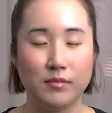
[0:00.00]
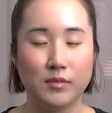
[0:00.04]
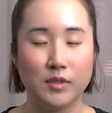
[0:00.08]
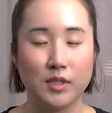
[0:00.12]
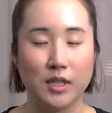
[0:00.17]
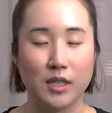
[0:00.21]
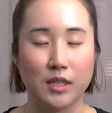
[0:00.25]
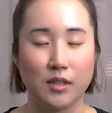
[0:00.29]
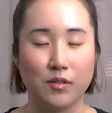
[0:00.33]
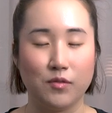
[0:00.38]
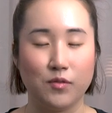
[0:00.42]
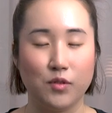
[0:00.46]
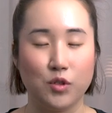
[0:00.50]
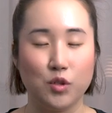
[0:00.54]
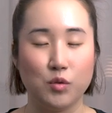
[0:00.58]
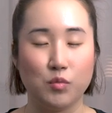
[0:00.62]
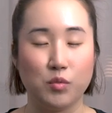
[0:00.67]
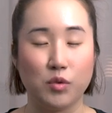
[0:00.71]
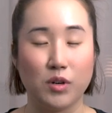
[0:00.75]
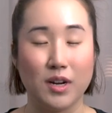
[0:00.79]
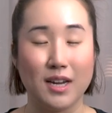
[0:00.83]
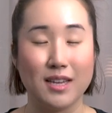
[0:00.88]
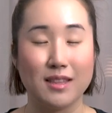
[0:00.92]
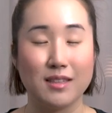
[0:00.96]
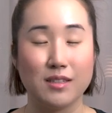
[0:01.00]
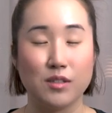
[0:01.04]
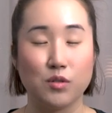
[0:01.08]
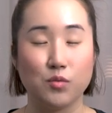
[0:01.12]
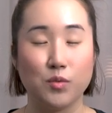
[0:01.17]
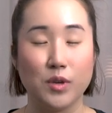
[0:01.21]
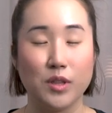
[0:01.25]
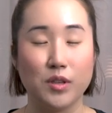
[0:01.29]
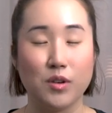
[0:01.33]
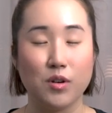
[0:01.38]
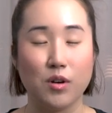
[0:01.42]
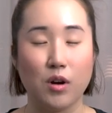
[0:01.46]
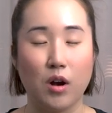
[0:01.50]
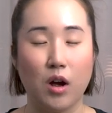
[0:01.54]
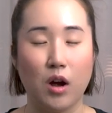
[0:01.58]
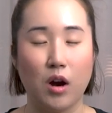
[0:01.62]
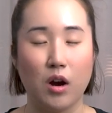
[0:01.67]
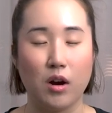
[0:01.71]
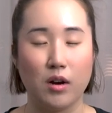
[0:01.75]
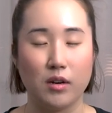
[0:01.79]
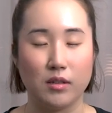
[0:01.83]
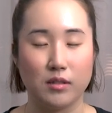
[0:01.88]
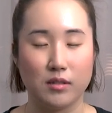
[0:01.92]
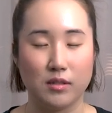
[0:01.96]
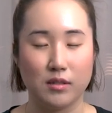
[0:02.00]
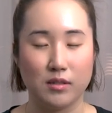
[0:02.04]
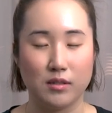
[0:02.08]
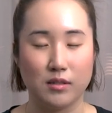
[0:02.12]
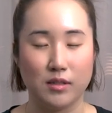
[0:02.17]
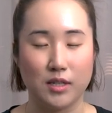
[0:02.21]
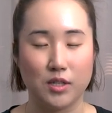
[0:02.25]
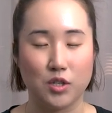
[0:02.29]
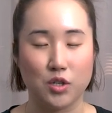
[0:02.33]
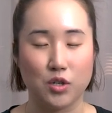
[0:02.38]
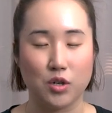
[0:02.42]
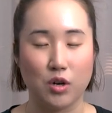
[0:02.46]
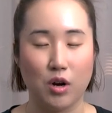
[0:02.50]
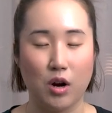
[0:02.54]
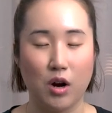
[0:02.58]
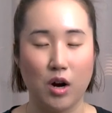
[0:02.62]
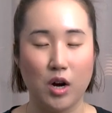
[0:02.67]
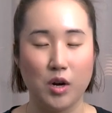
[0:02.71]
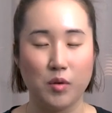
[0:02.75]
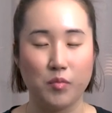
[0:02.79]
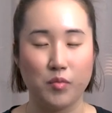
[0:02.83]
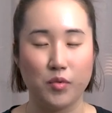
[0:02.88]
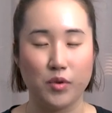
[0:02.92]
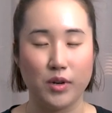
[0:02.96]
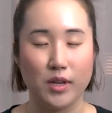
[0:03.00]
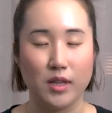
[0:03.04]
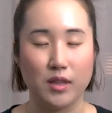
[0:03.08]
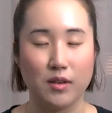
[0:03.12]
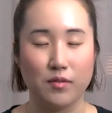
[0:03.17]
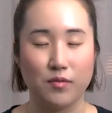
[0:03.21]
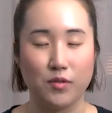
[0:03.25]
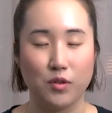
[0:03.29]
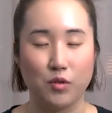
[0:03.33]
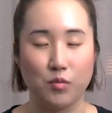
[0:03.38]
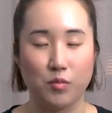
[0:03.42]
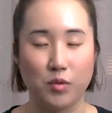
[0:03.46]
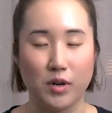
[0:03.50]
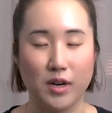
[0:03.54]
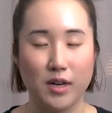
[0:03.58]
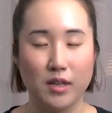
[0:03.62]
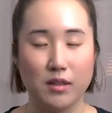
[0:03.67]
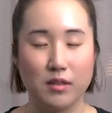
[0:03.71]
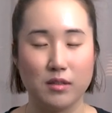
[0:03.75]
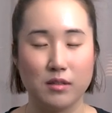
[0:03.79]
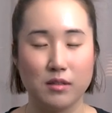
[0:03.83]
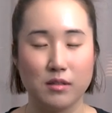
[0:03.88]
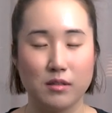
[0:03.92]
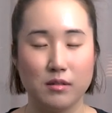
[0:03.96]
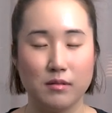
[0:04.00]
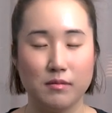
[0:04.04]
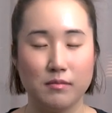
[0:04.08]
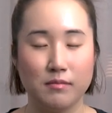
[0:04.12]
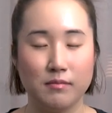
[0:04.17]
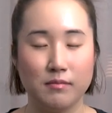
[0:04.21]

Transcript: Take a few breaths with your heart. Let your heart breathe a few breaths.